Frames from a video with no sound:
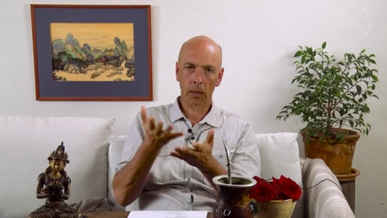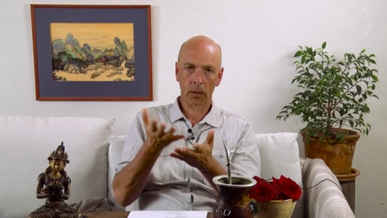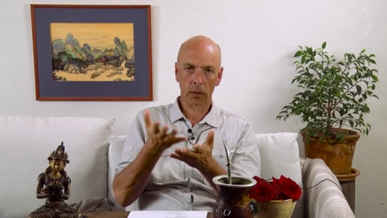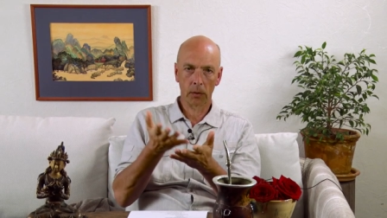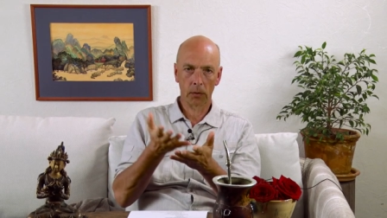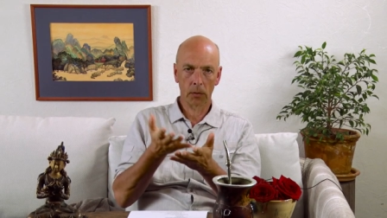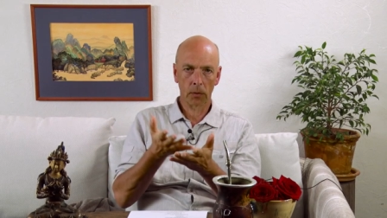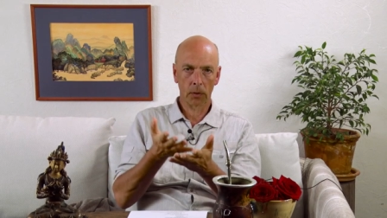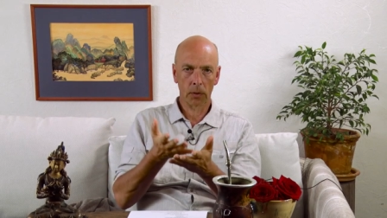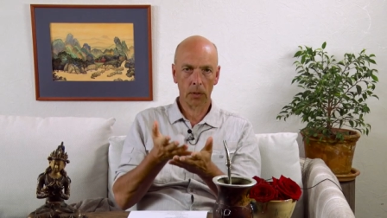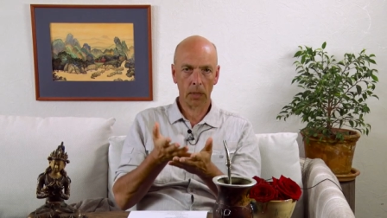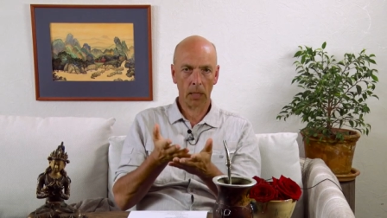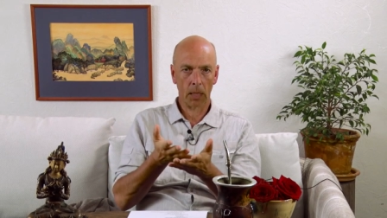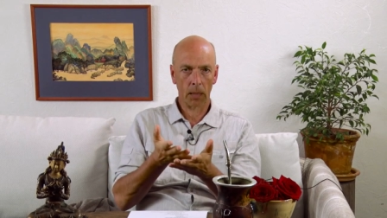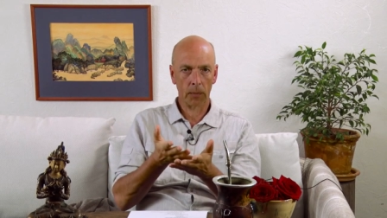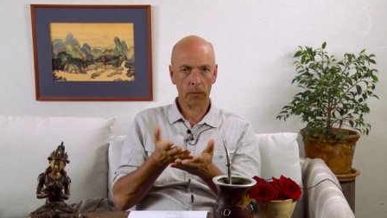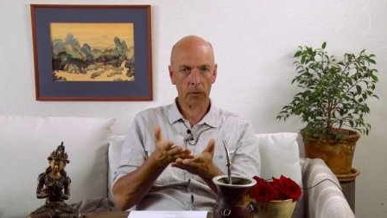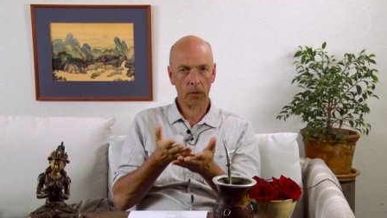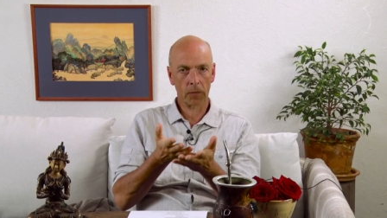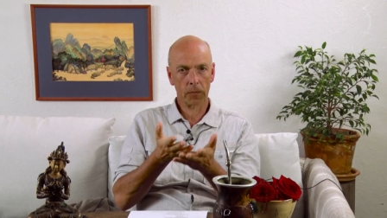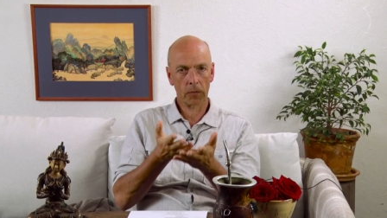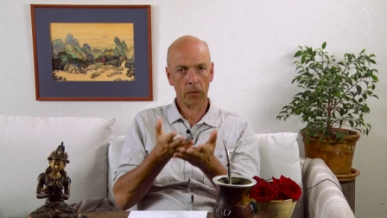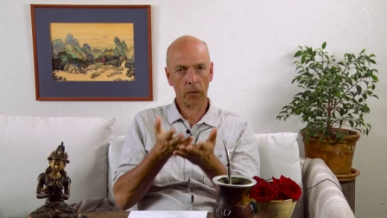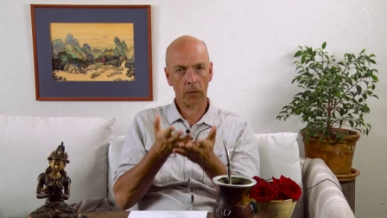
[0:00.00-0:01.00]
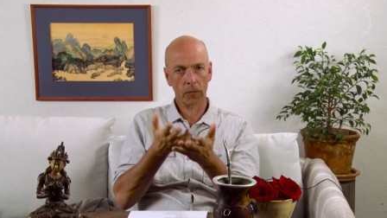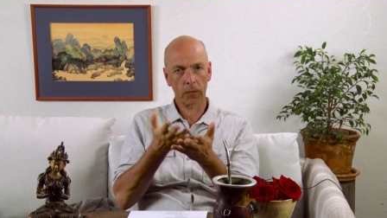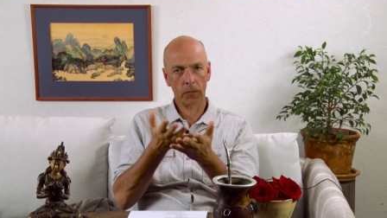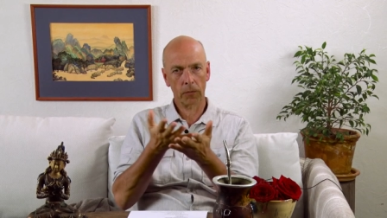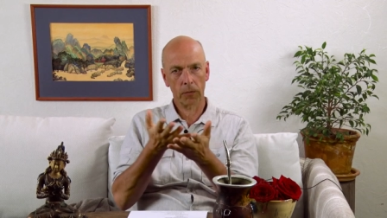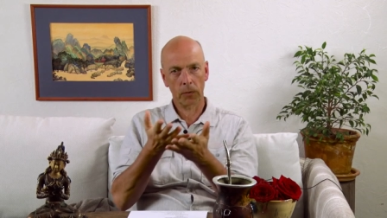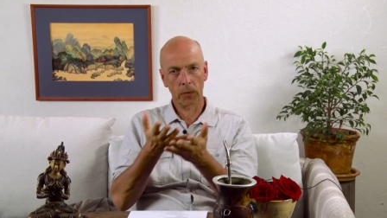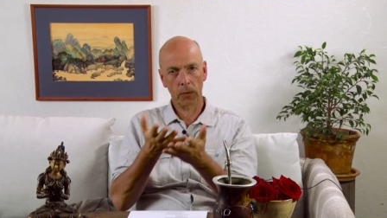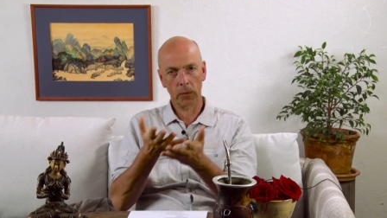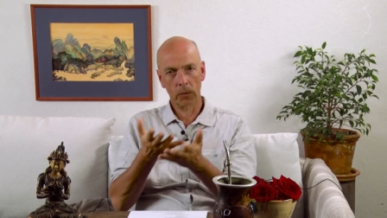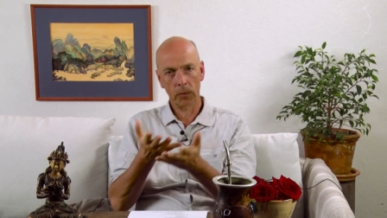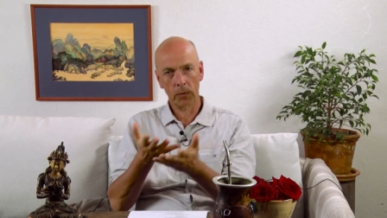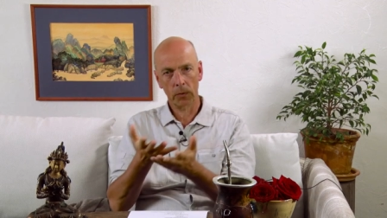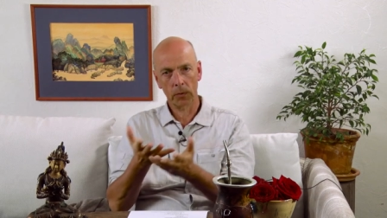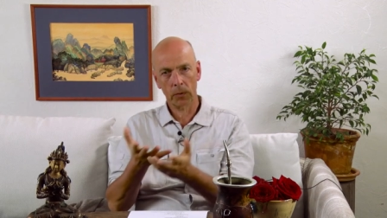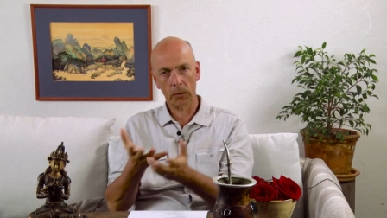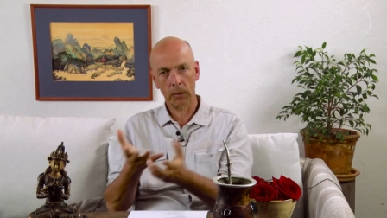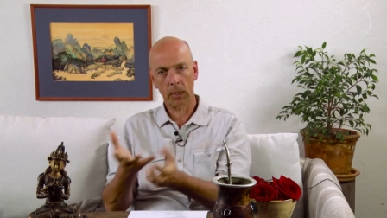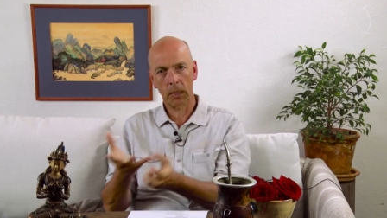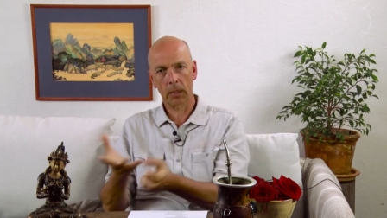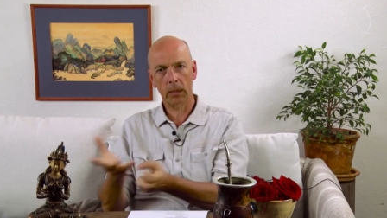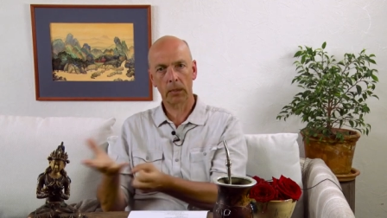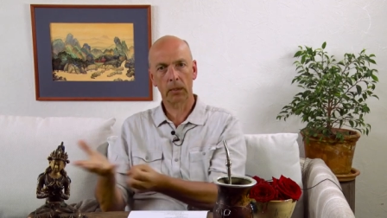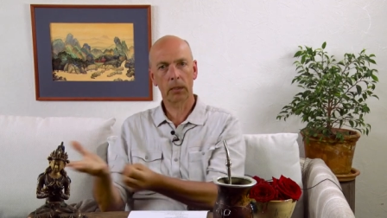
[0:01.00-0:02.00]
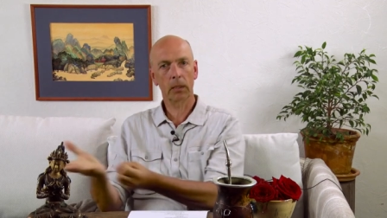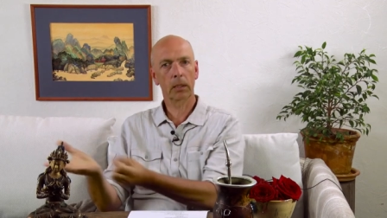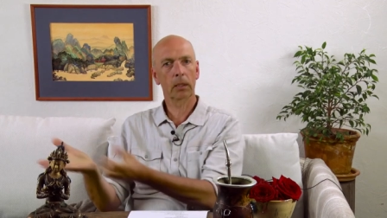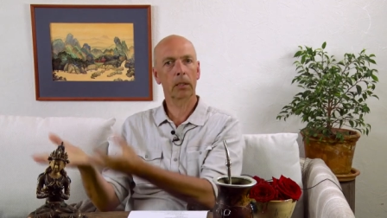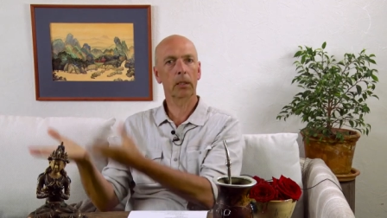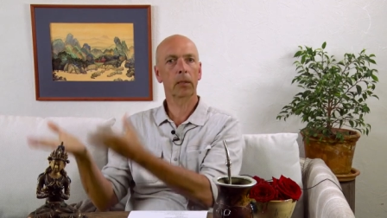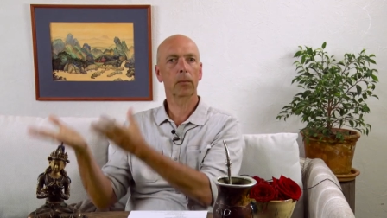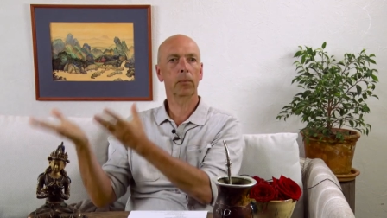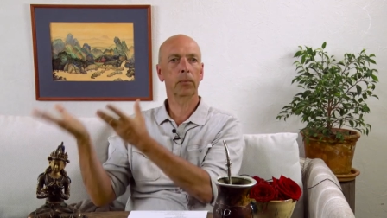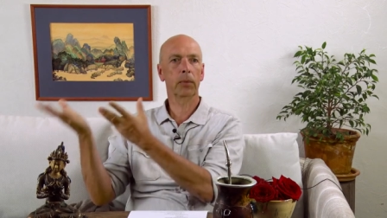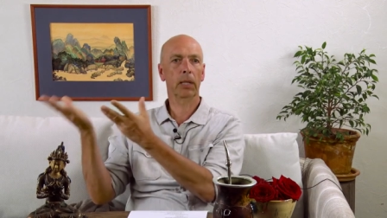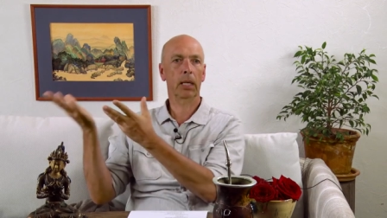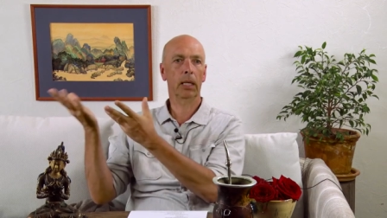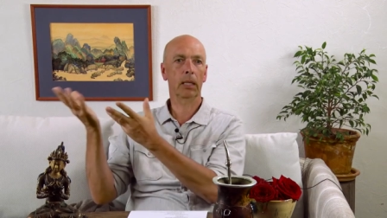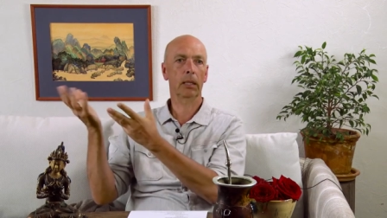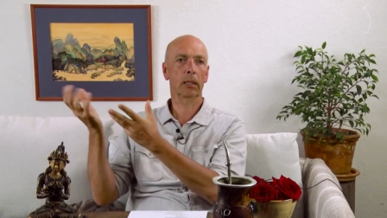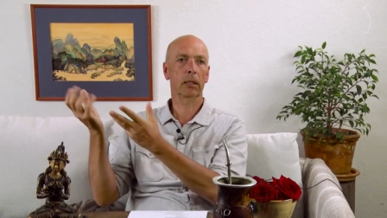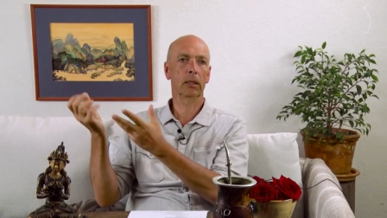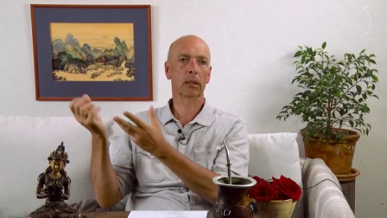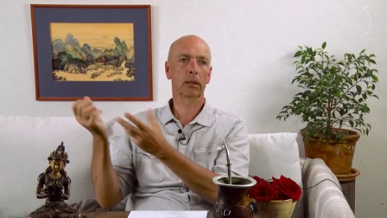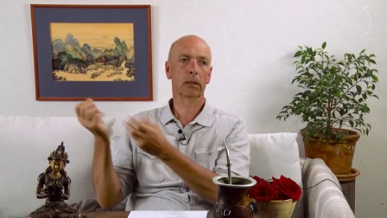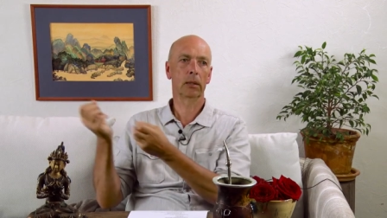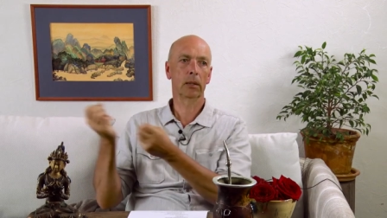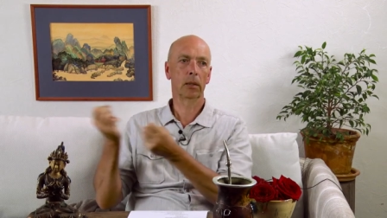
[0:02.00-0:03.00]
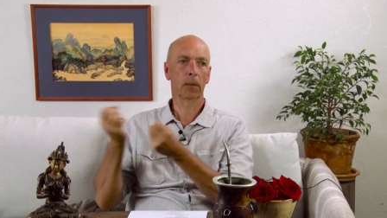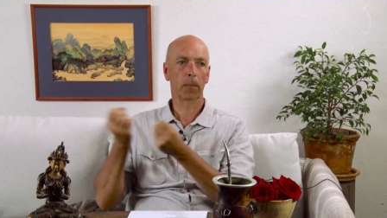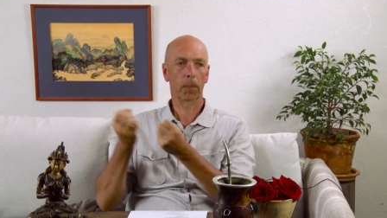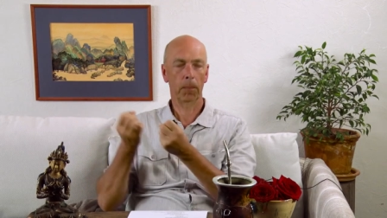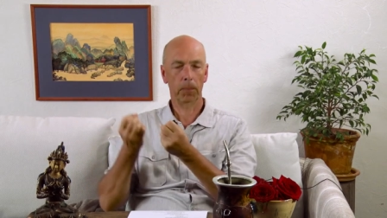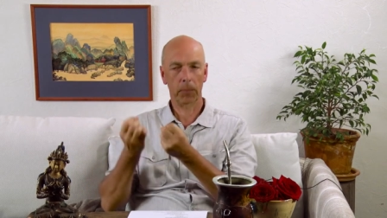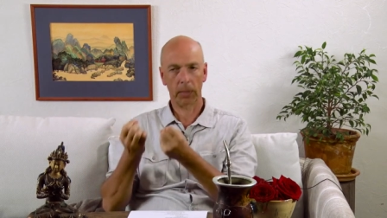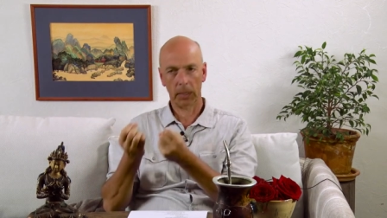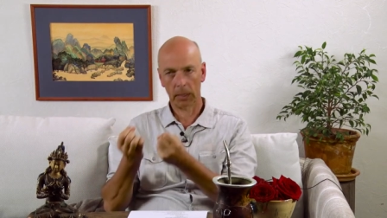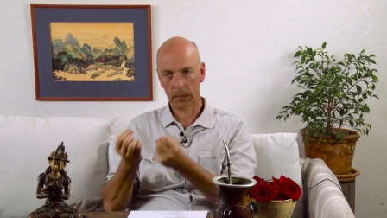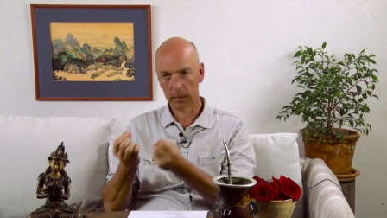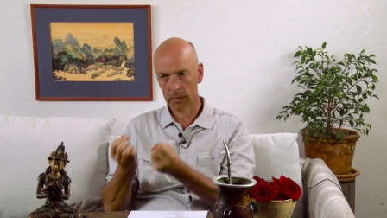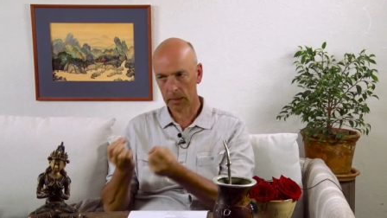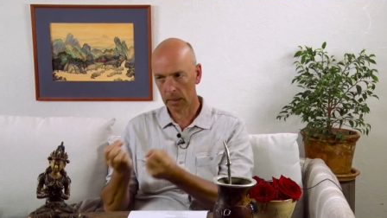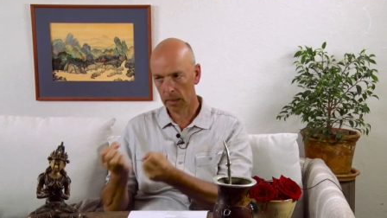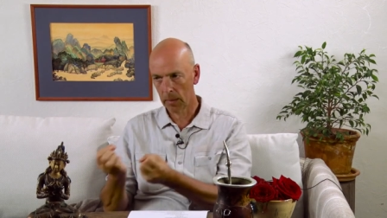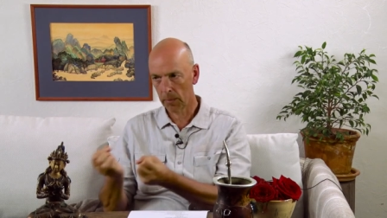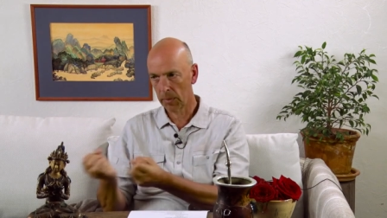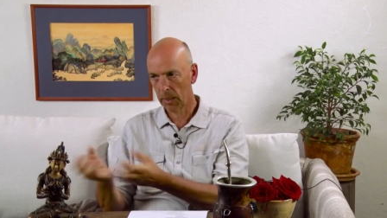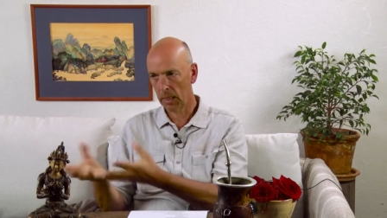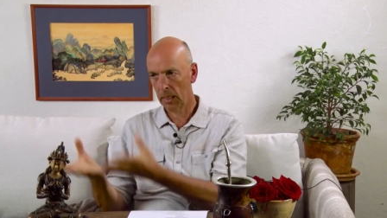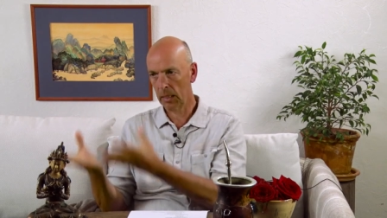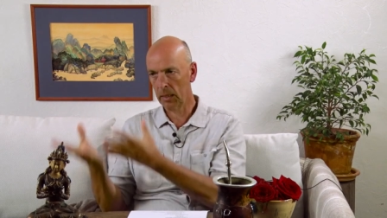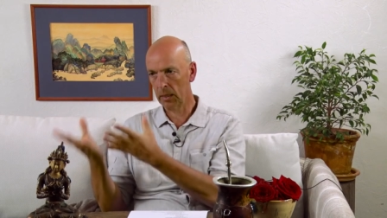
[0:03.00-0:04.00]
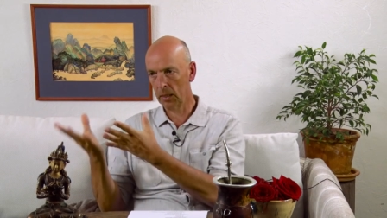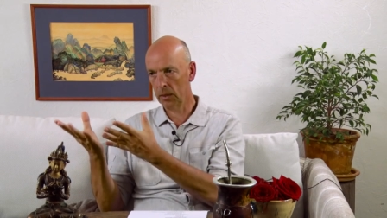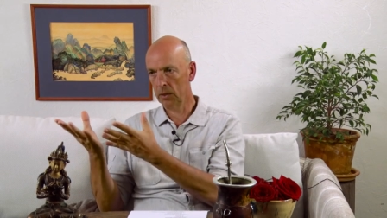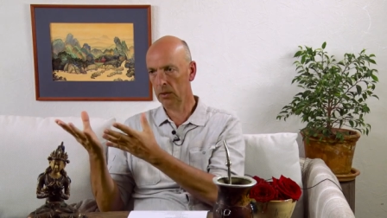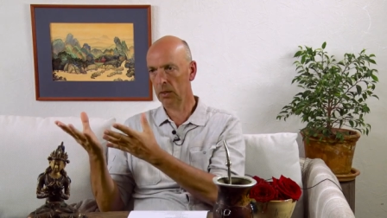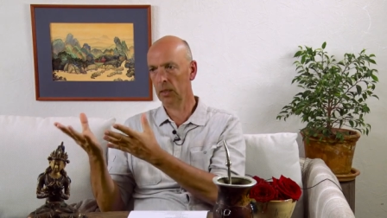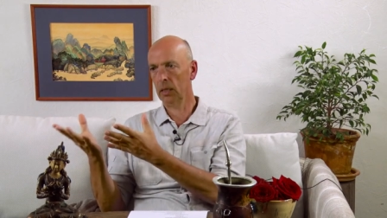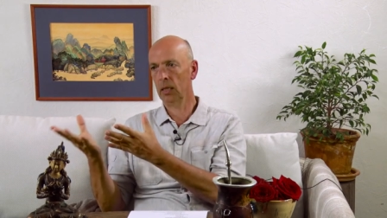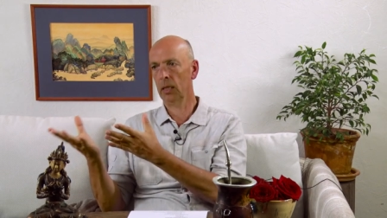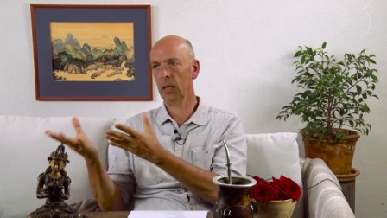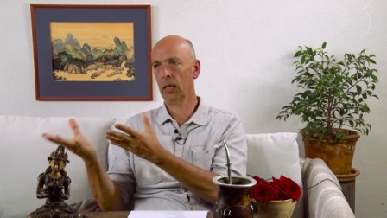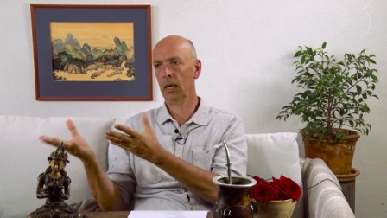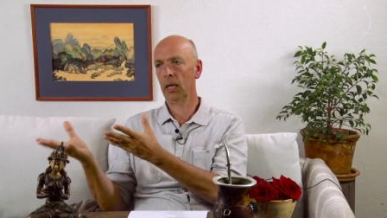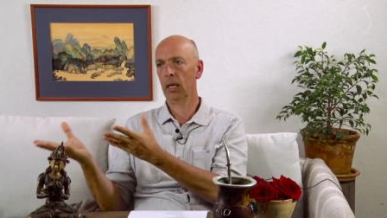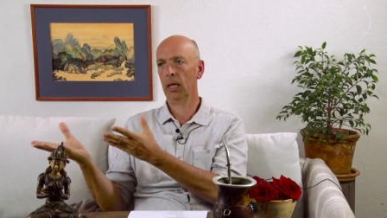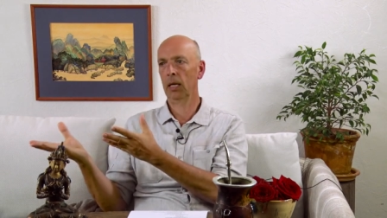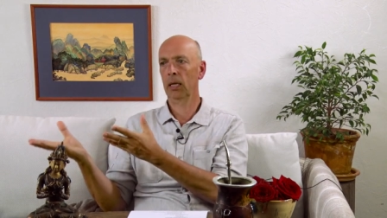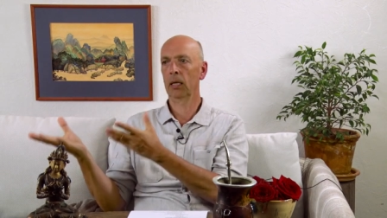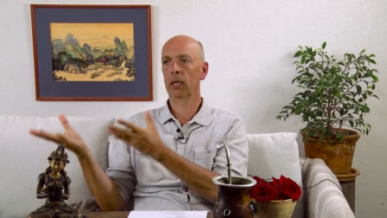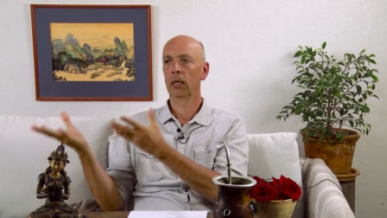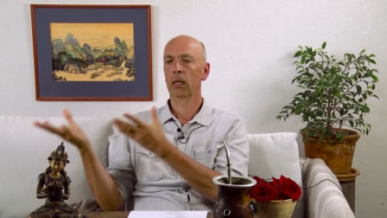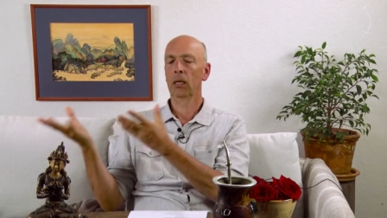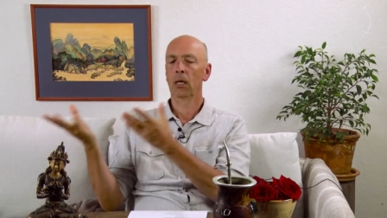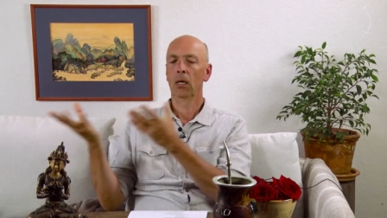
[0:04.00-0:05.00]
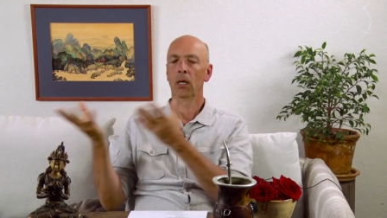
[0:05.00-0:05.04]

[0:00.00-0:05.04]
into times of confusion until the practice picks up energy again.